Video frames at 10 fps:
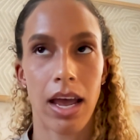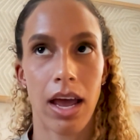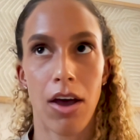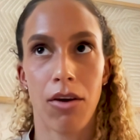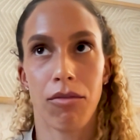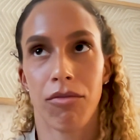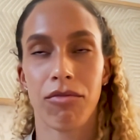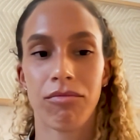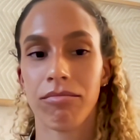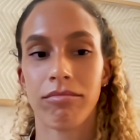
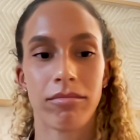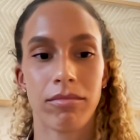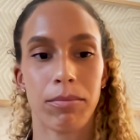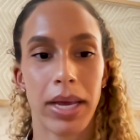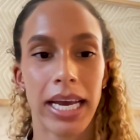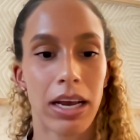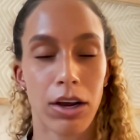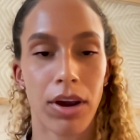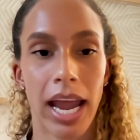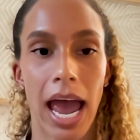of being a
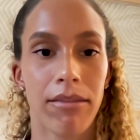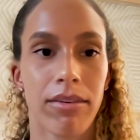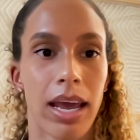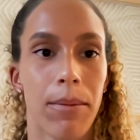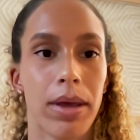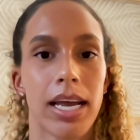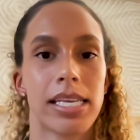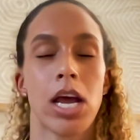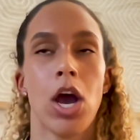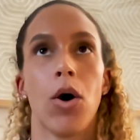great advocate,
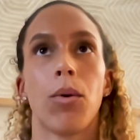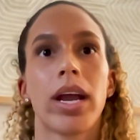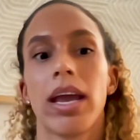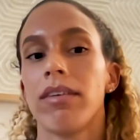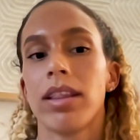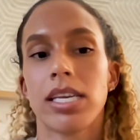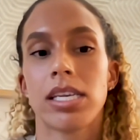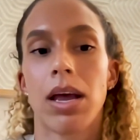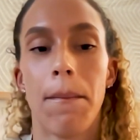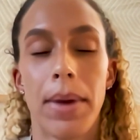because we're given this
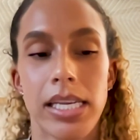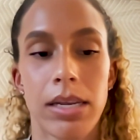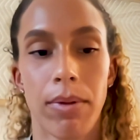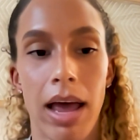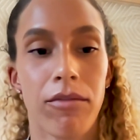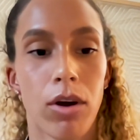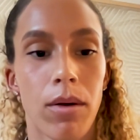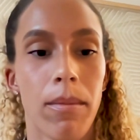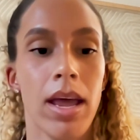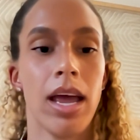amazing
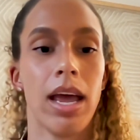platform